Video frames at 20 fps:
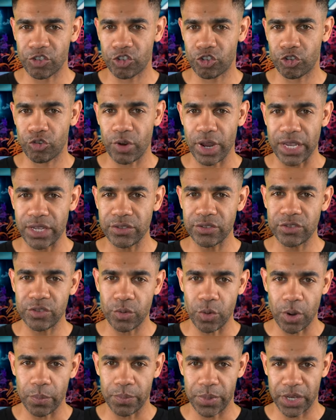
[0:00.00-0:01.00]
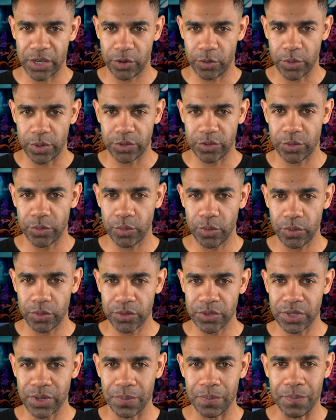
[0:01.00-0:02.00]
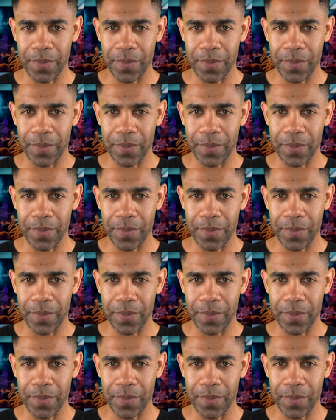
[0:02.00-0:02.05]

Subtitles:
trains you on Bitcoin tools.